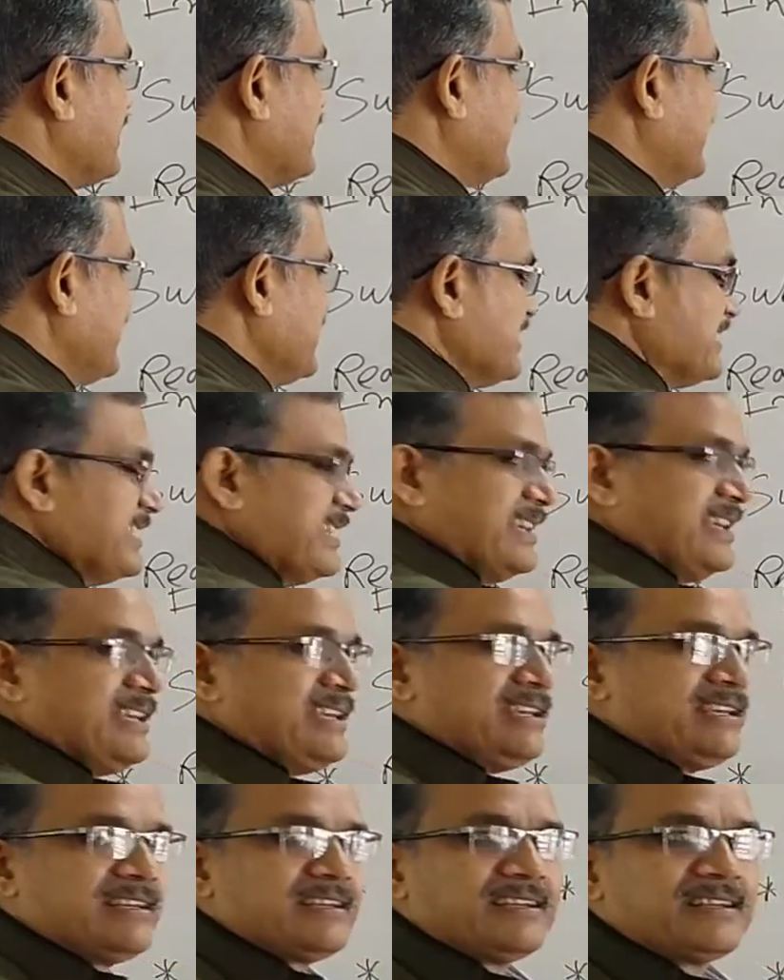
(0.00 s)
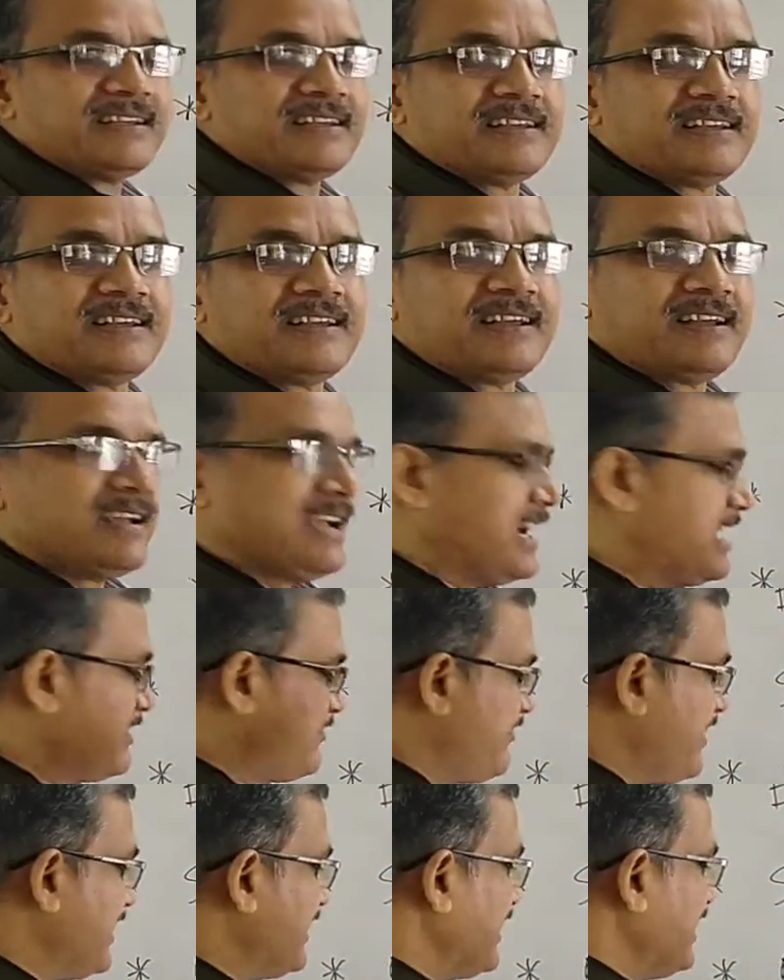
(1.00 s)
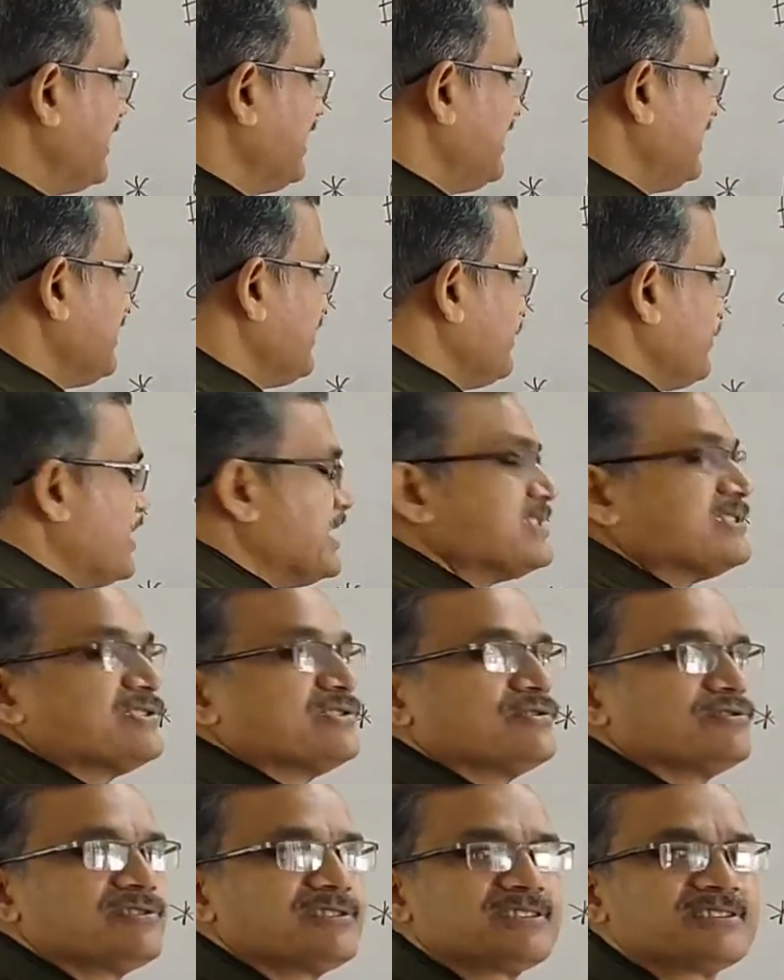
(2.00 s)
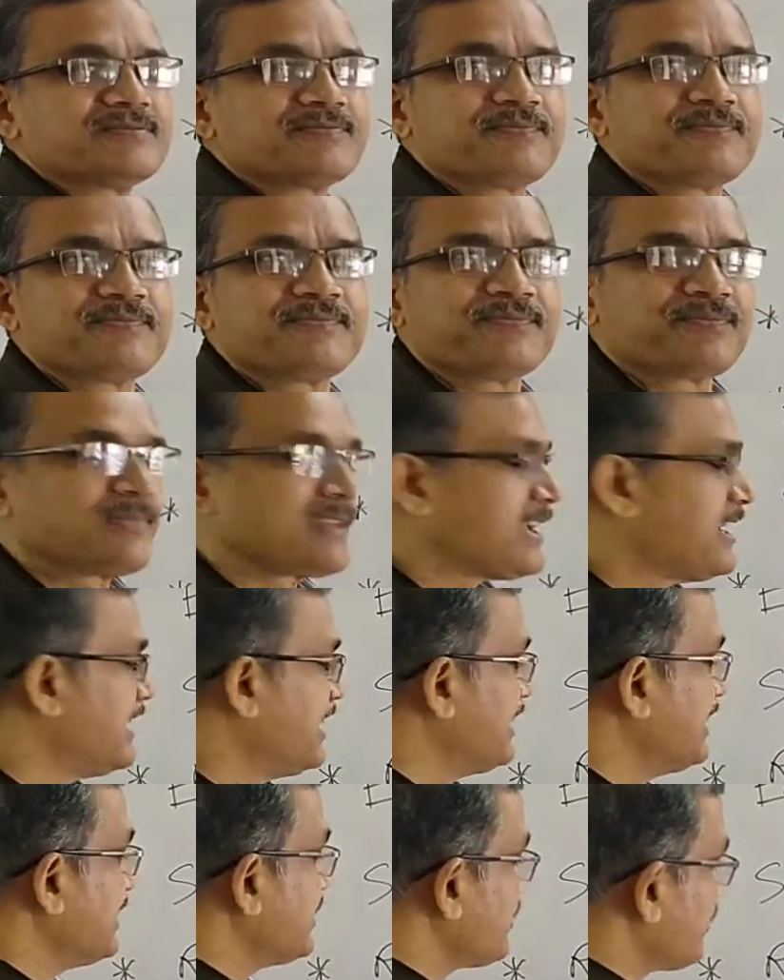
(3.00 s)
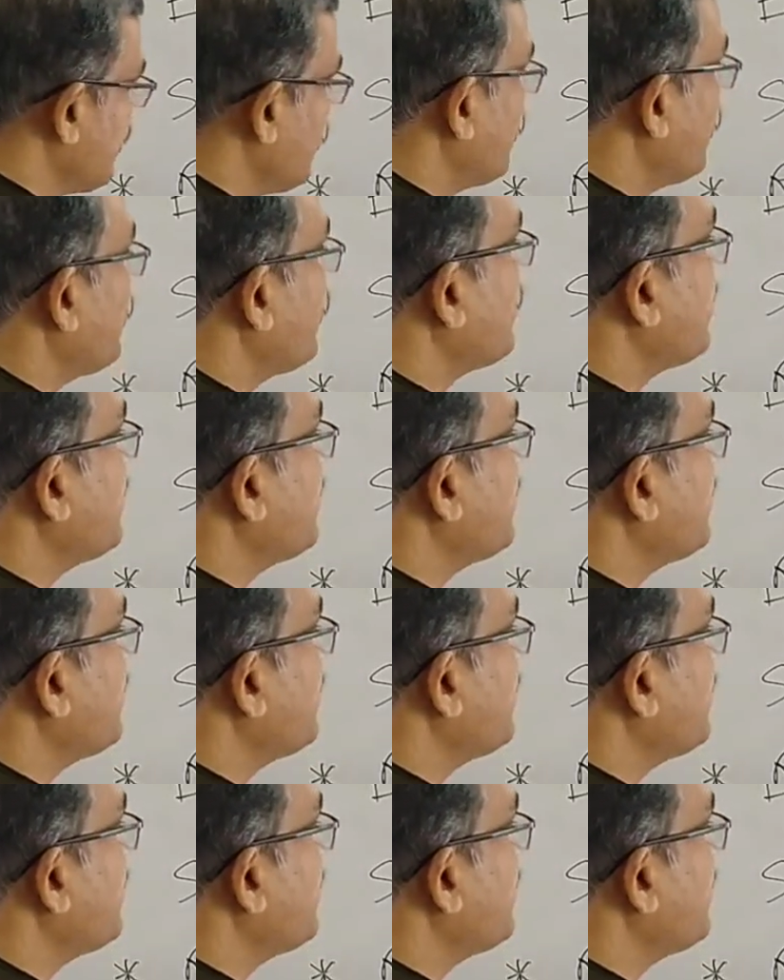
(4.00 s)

then the, and finally verses. So